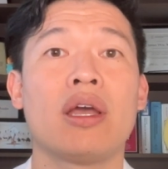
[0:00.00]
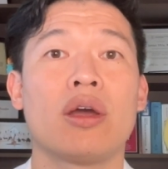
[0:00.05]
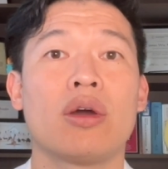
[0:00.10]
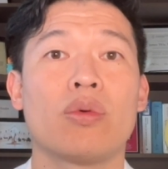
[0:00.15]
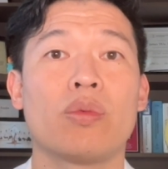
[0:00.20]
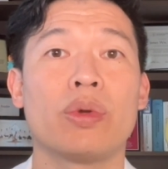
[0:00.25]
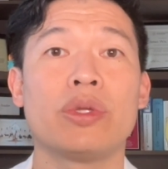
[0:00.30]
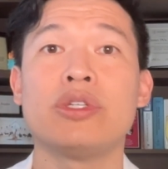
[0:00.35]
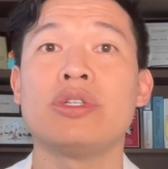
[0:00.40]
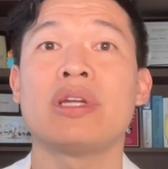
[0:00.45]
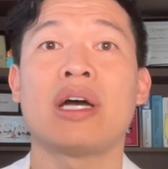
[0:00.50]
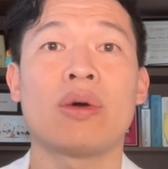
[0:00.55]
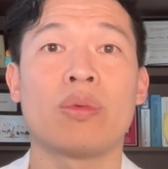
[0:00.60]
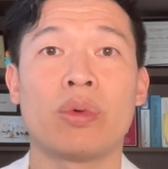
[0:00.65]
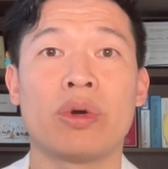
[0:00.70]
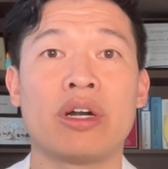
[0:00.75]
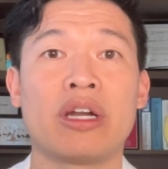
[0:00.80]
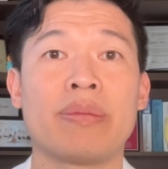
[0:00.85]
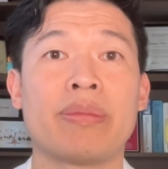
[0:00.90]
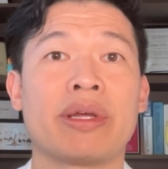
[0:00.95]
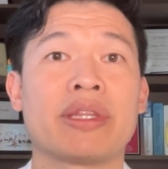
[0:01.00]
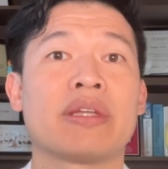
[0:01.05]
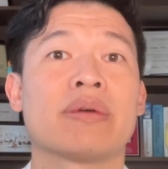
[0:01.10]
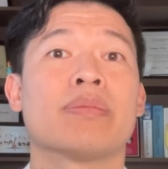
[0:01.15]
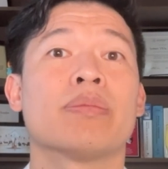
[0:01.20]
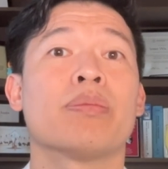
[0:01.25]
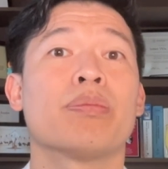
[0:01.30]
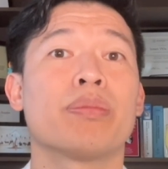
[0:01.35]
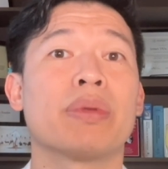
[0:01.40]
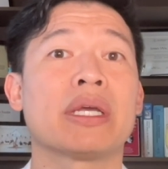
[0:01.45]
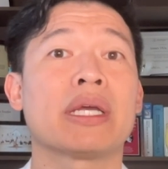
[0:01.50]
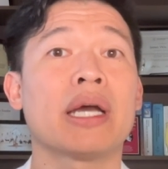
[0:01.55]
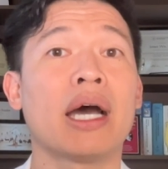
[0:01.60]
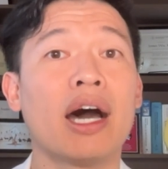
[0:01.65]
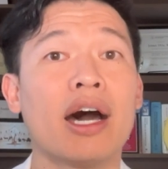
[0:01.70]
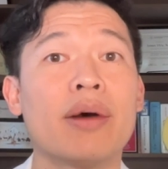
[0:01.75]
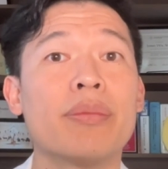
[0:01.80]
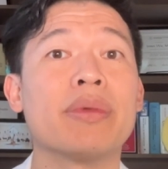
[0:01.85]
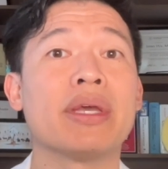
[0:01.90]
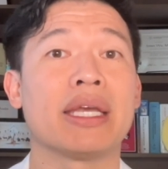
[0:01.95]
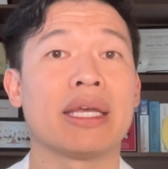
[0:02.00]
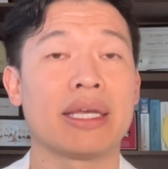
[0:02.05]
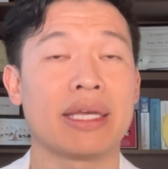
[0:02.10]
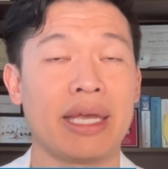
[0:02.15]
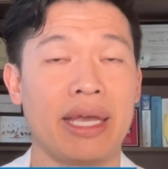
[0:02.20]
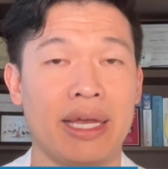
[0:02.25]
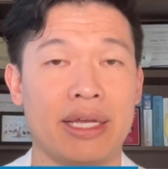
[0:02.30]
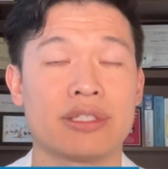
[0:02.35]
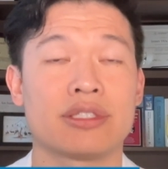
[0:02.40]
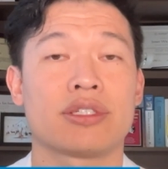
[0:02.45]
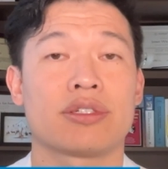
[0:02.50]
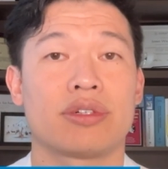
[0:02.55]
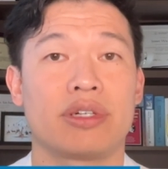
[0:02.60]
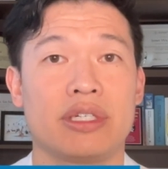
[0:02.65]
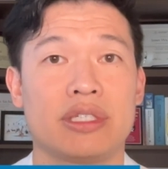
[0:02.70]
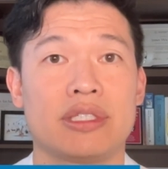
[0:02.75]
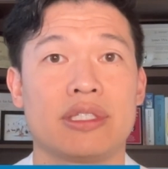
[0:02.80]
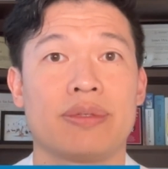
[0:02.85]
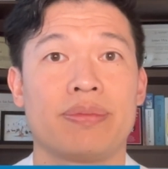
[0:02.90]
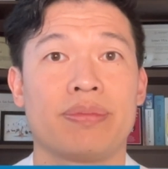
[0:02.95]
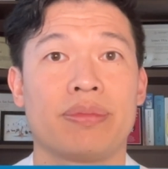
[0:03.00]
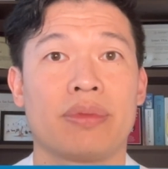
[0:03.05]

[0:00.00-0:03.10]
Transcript: we do not worry about them becoming cancerous.